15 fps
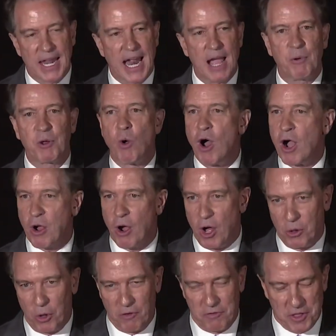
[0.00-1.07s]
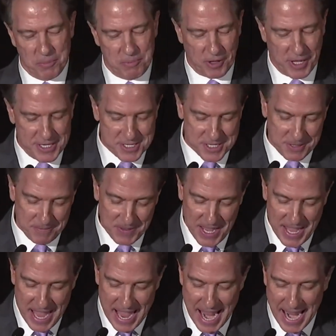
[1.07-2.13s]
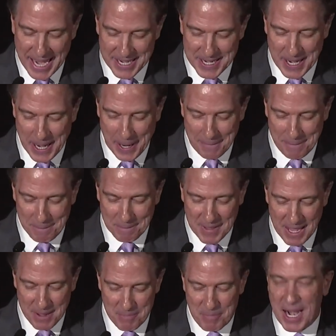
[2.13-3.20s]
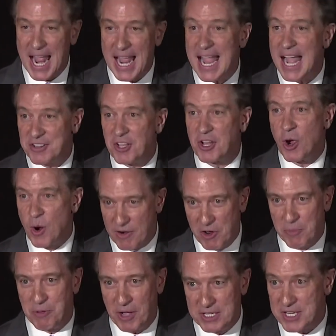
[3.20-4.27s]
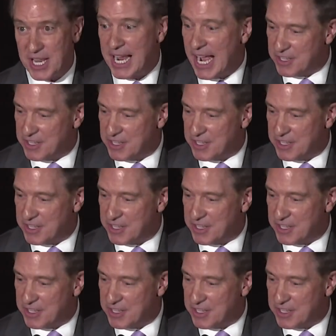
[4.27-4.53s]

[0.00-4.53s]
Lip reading: And I would walk all over the place. And but I got to go every place.